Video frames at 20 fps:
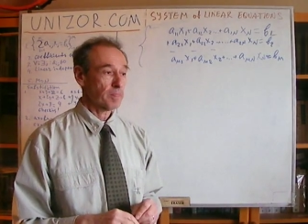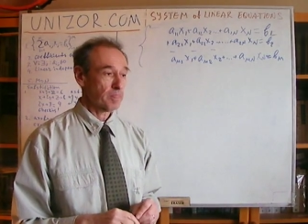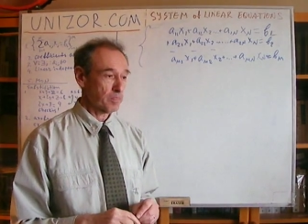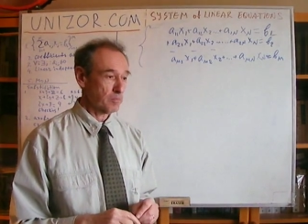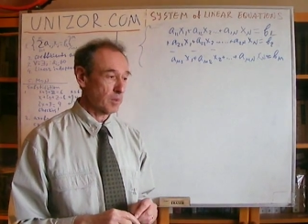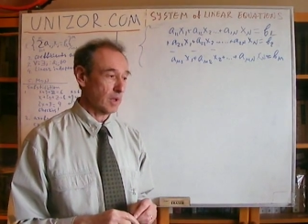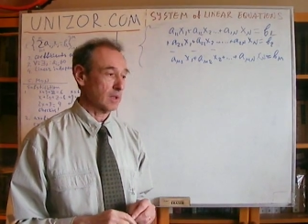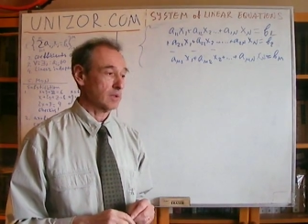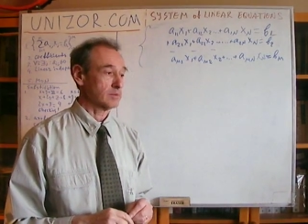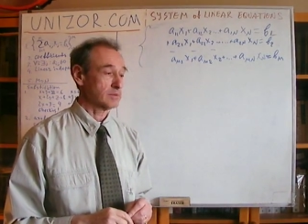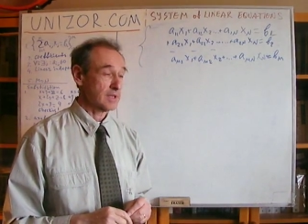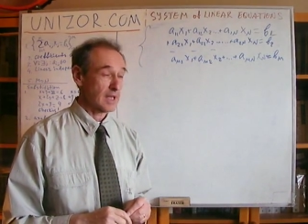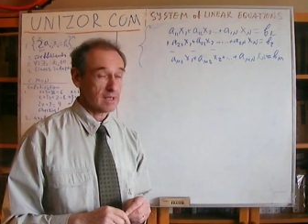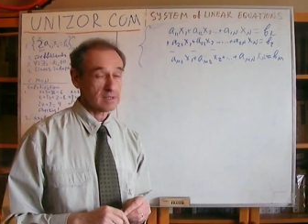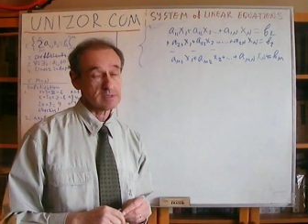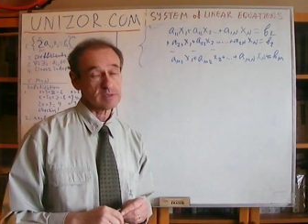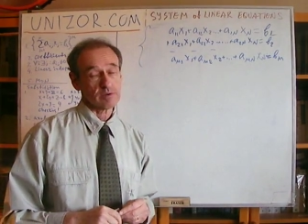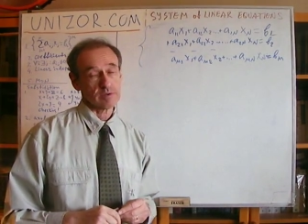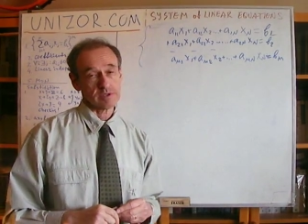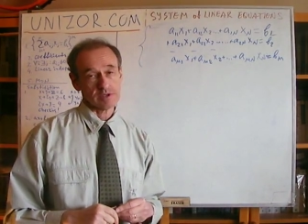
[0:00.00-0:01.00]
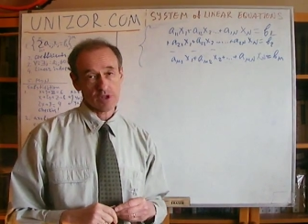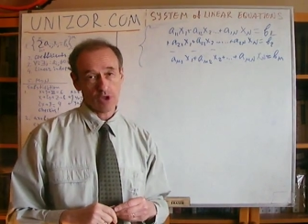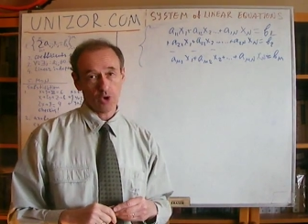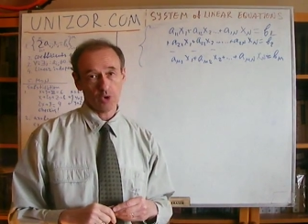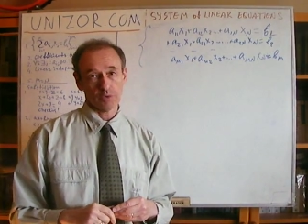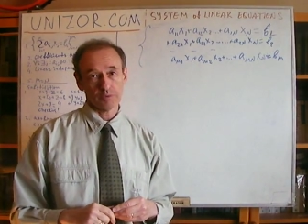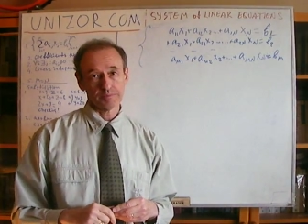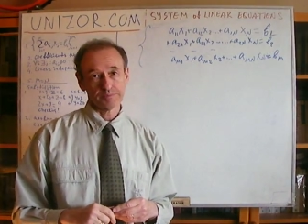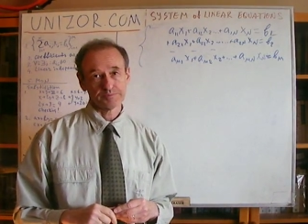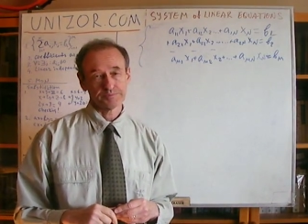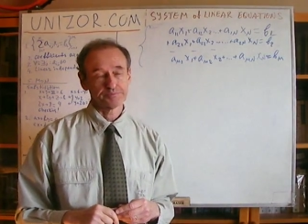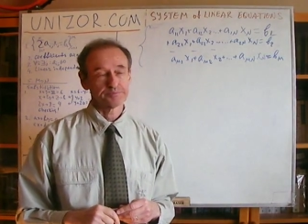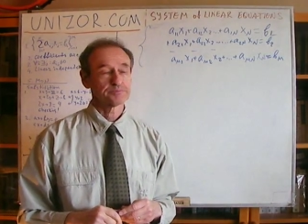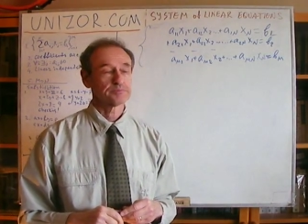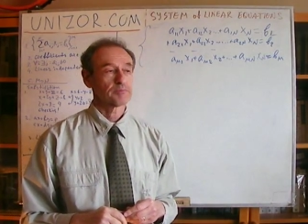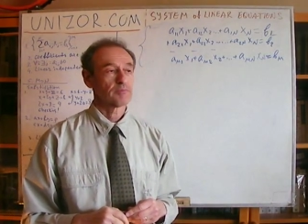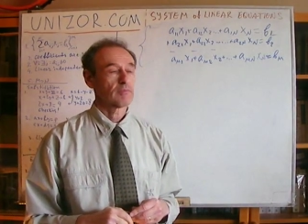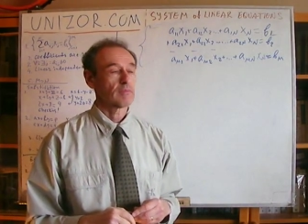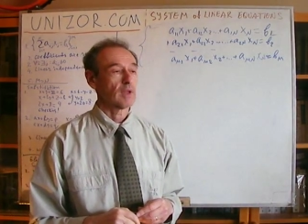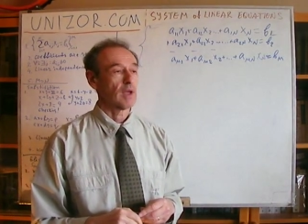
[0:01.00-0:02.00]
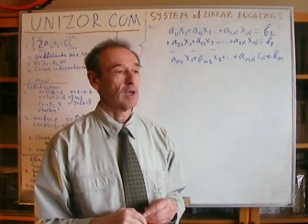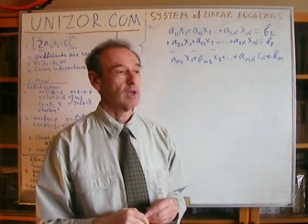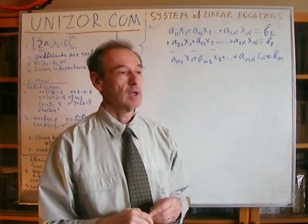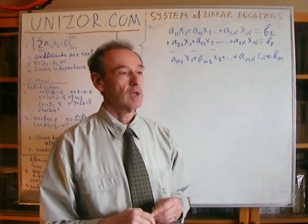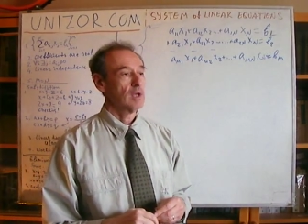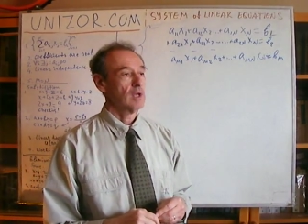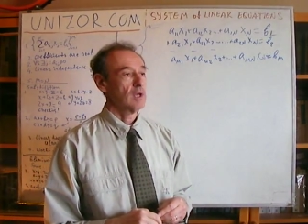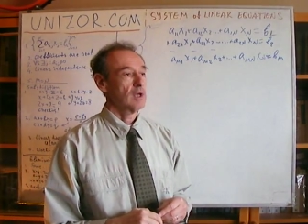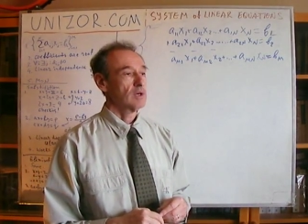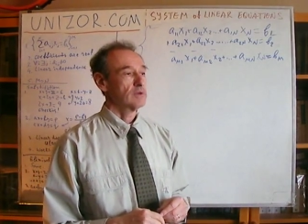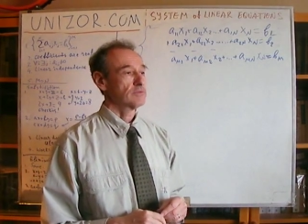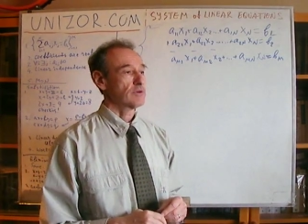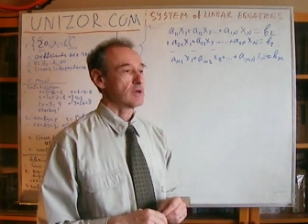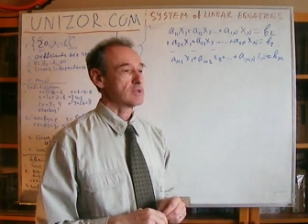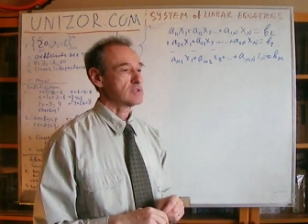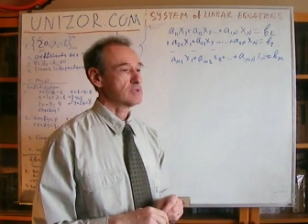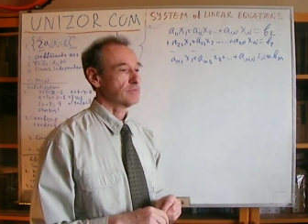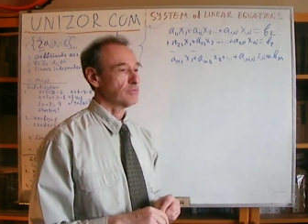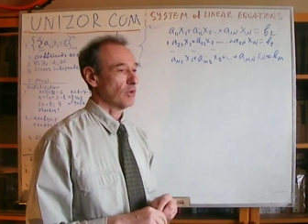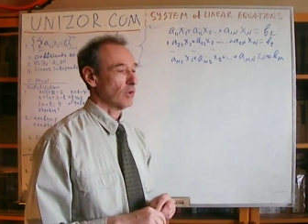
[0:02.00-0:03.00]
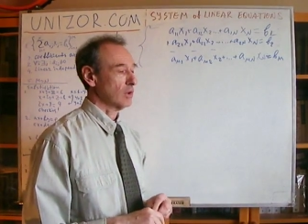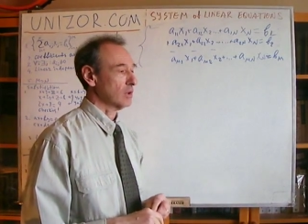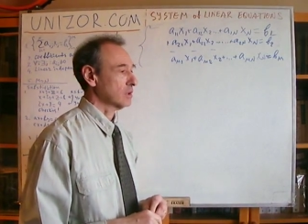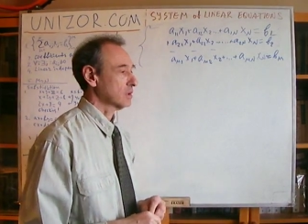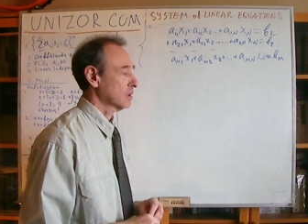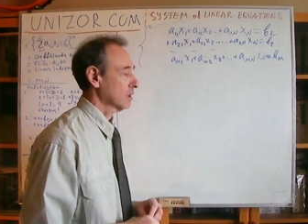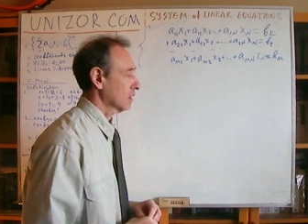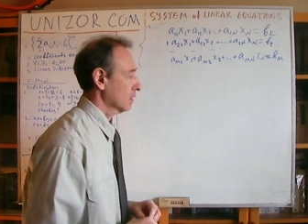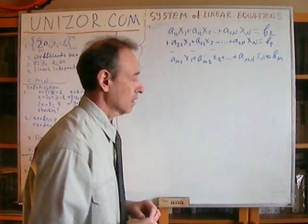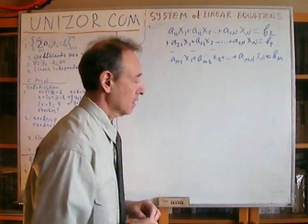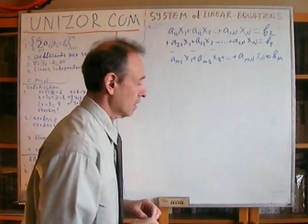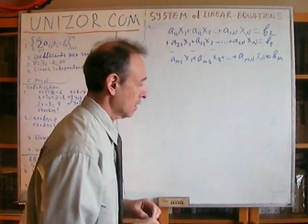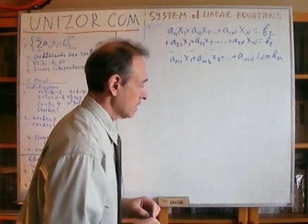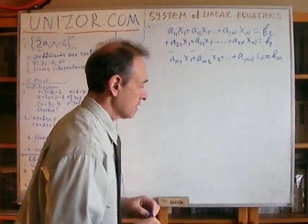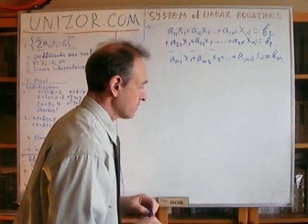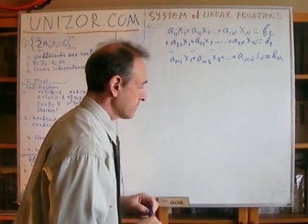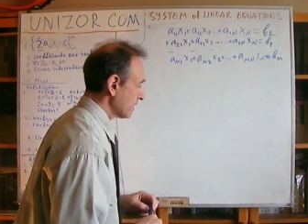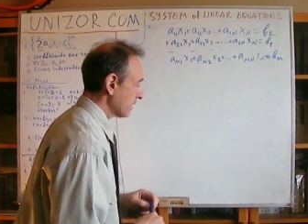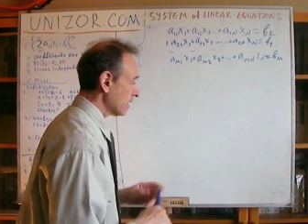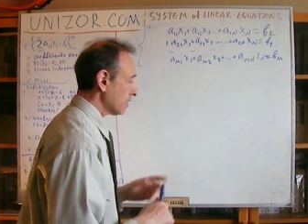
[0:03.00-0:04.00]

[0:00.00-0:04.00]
Well, the answer is no. First of all, think